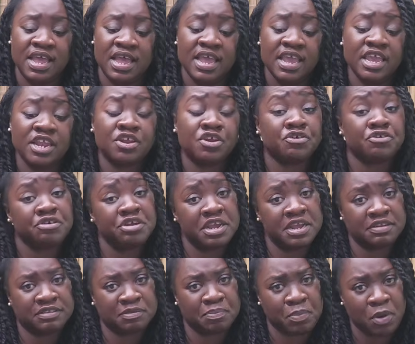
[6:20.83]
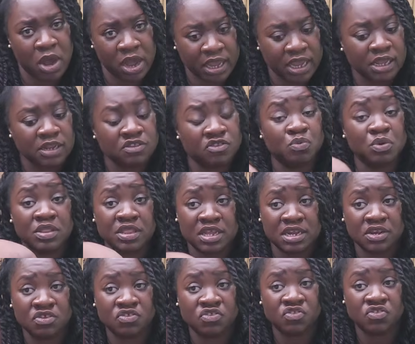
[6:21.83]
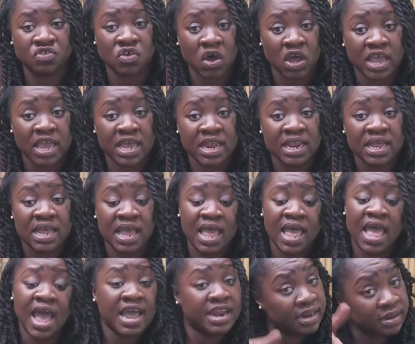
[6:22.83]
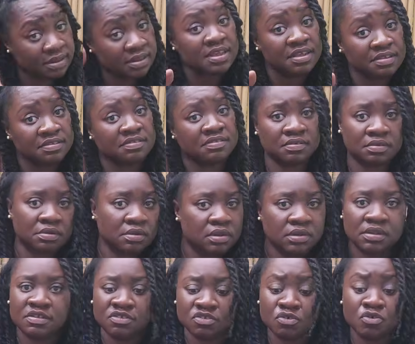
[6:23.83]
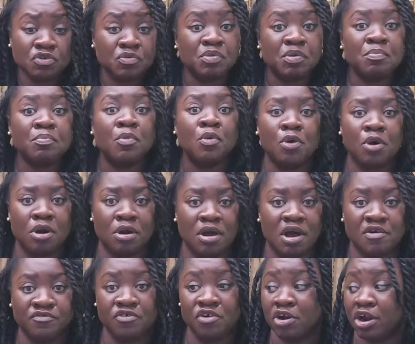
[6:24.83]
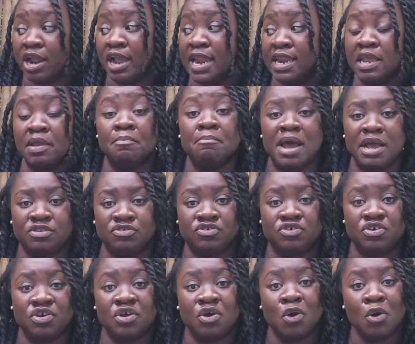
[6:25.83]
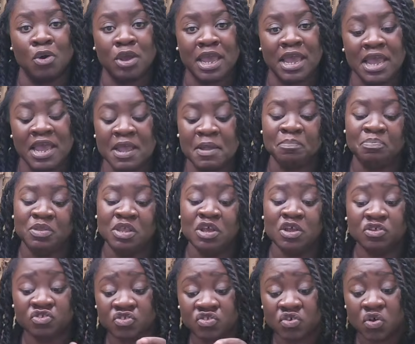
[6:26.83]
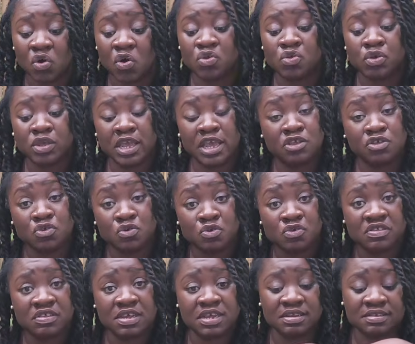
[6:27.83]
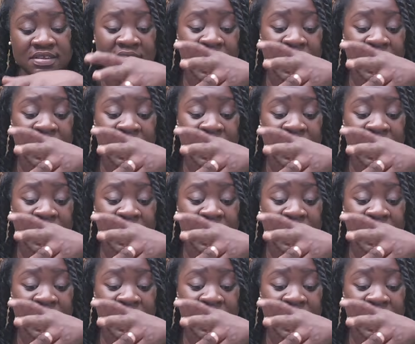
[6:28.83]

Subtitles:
it creates pockets within the soil, and this couldn't be more of organic matter. Okay, so you can use it,